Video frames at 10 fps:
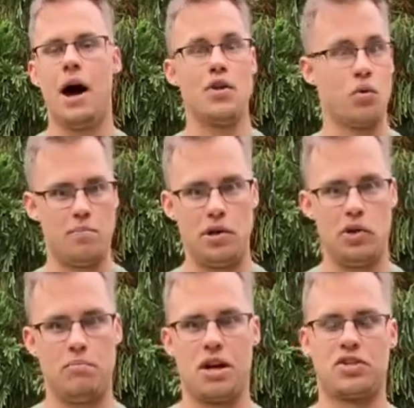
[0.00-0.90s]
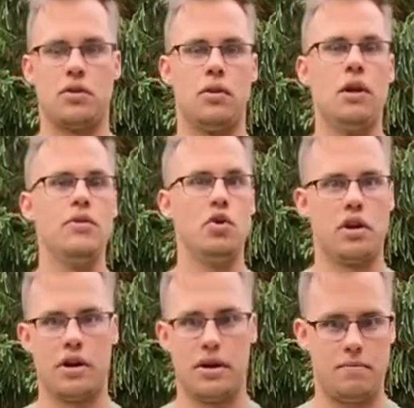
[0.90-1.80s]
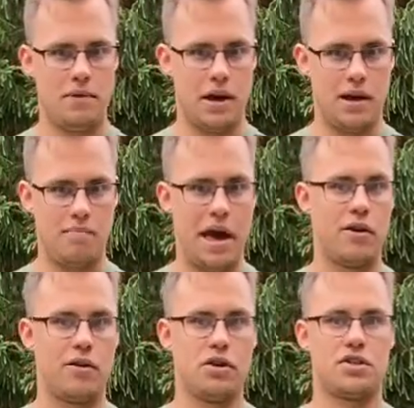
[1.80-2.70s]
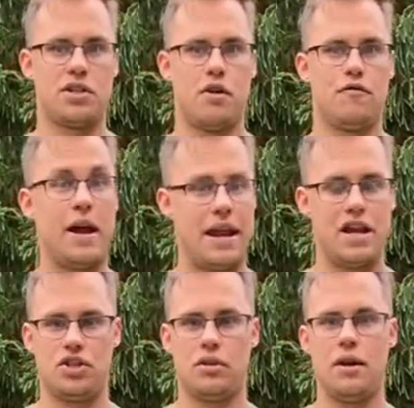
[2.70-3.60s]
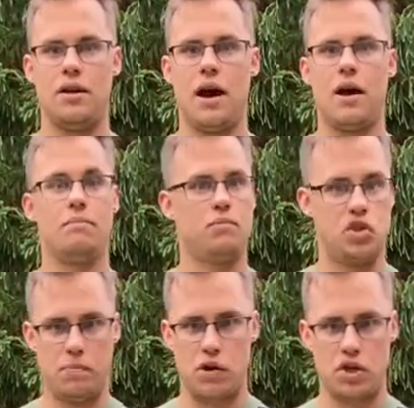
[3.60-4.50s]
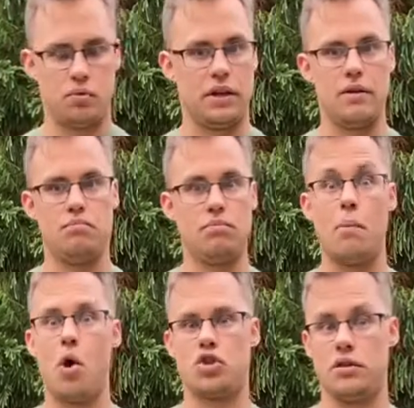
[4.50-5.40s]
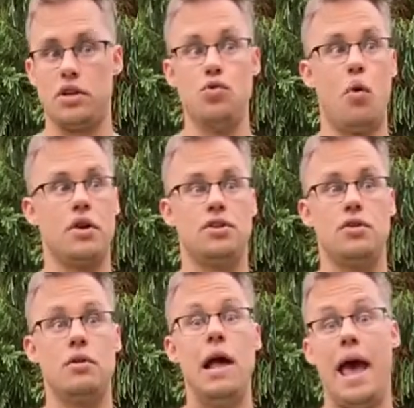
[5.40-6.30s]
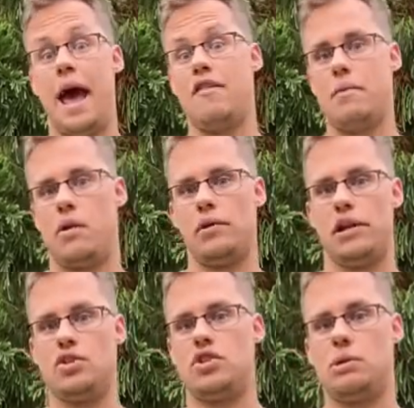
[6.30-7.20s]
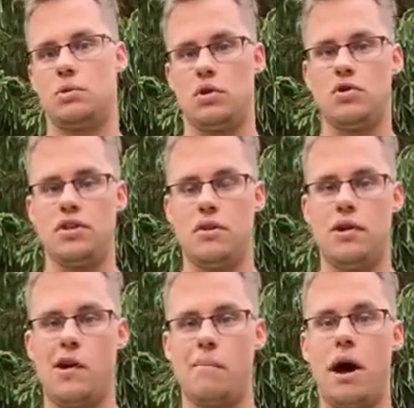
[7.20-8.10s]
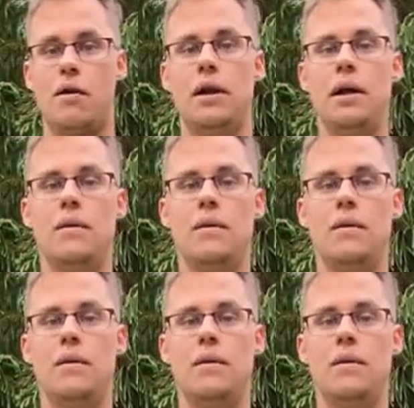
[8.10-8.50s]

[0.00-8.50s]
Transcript: uh, you want to build muscle, you want to uh, better yourself financially, um, spiritually, emotionally, you want to have better relationships with those that you care about